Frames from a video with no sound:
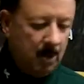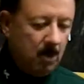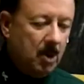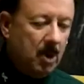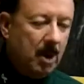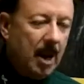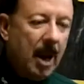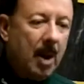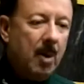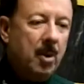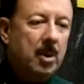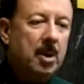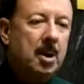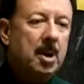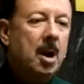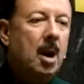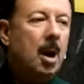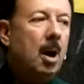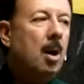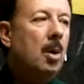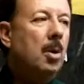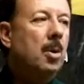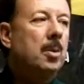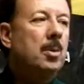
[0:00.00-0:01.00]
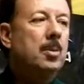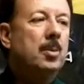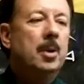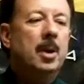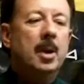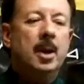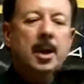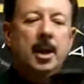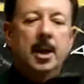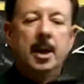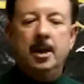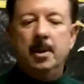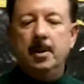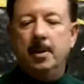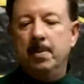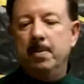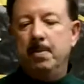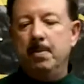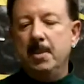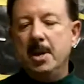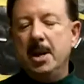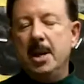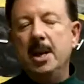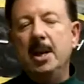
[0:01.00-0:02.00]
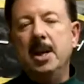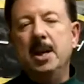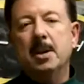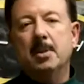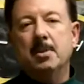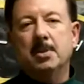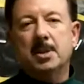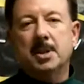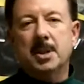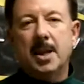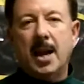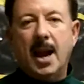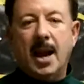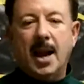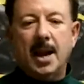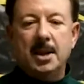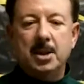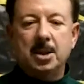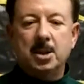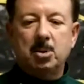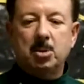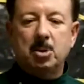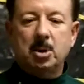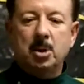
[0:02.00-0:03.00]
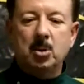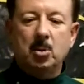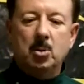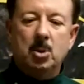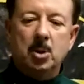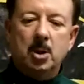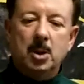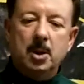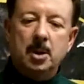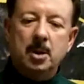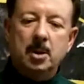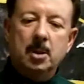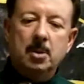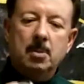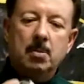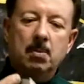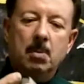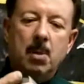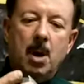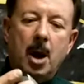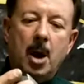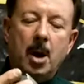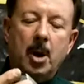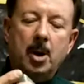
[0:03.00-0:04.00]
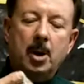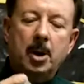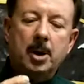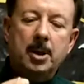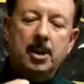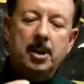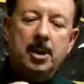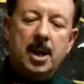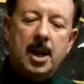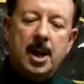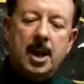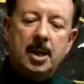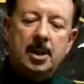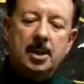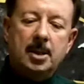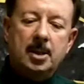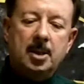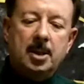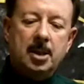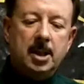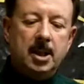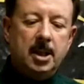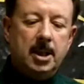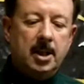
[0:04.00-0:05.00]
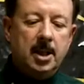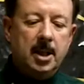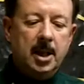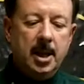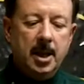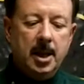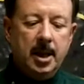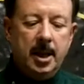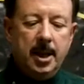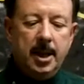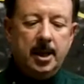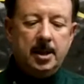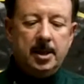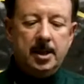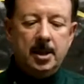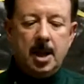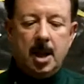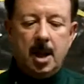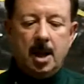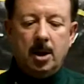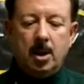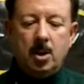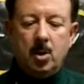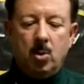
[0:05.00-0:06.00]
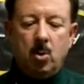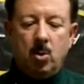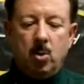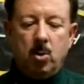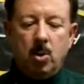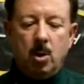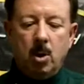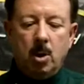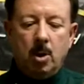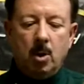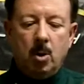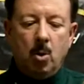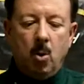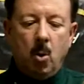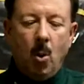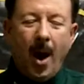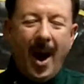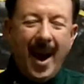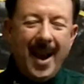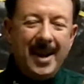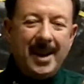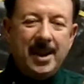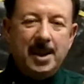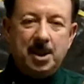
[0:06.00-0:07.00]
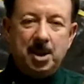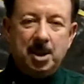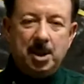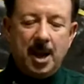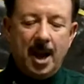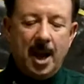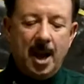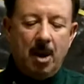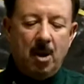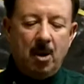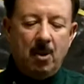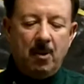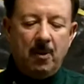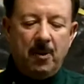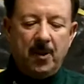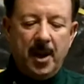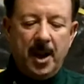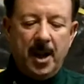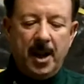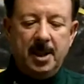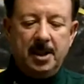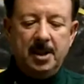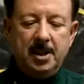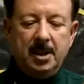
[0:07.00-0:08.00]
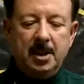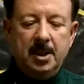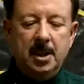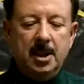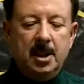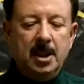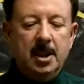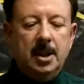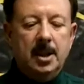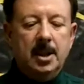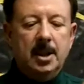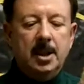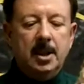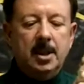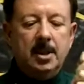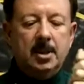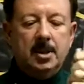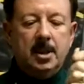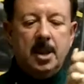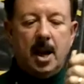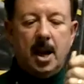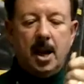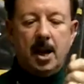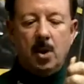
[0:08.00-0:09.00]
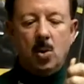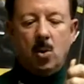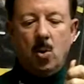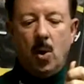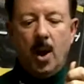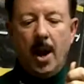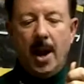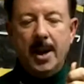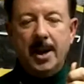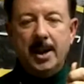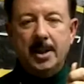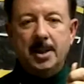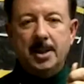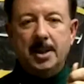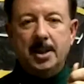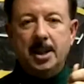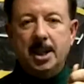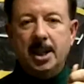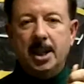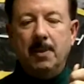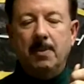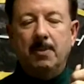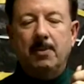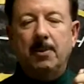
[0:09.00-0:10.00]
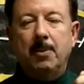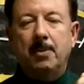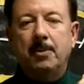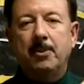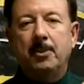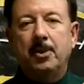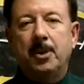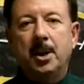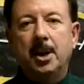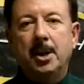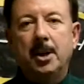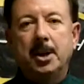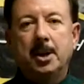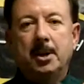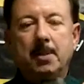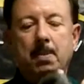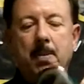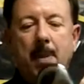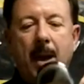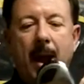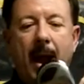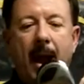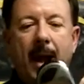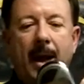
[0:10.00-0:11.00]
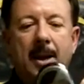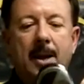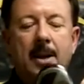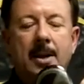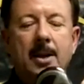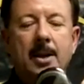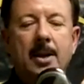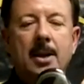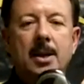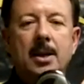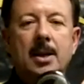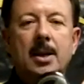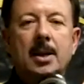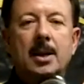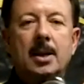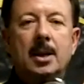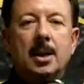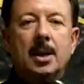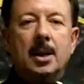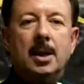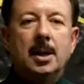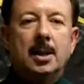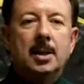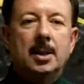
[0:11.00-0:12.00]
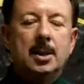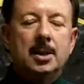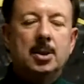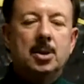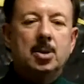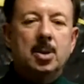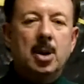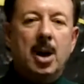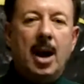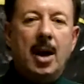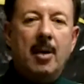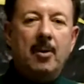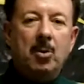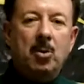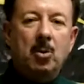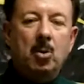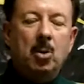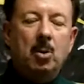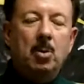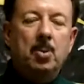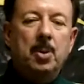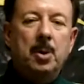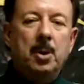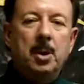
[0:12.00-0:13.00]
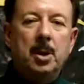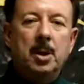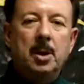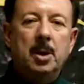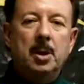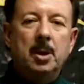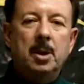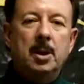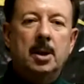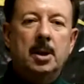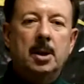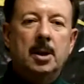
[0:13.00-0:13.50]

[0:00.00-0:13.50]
what I would call a medium-sized 3-wood. Moderately sized, you see, it's not quite as shallow-faced. It's not quite as deep from front to back. This driver will put